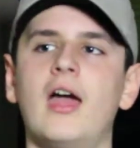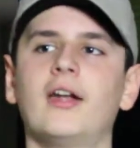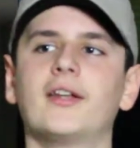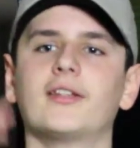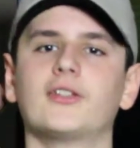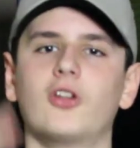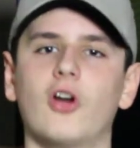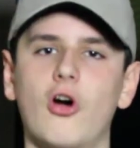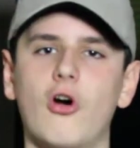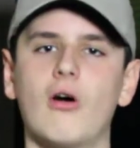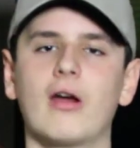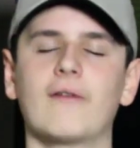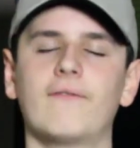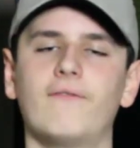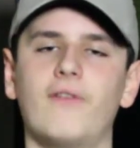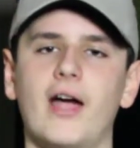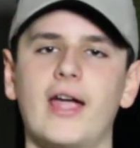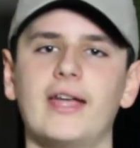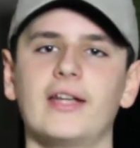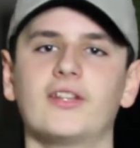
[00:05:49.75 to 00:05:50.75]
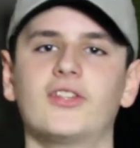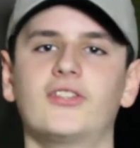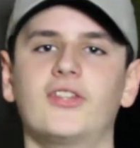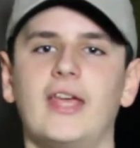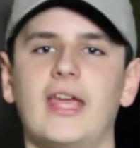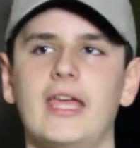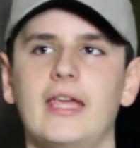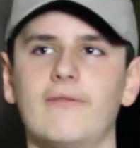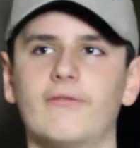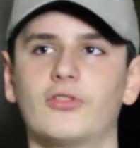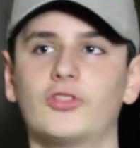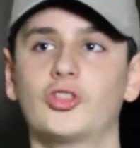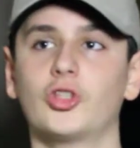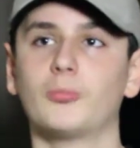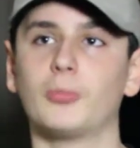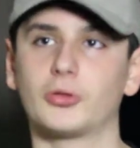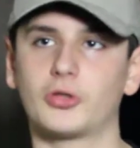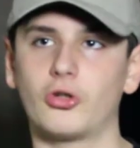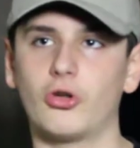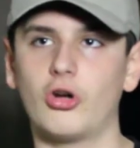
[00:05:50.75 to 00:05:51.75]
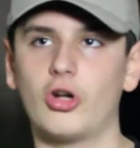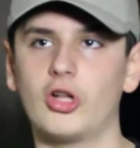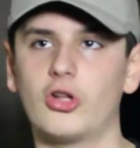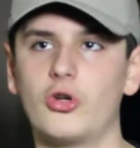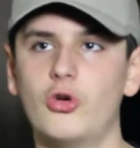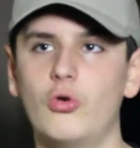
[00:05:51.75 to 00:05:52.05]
to go and fight and save Supergirl,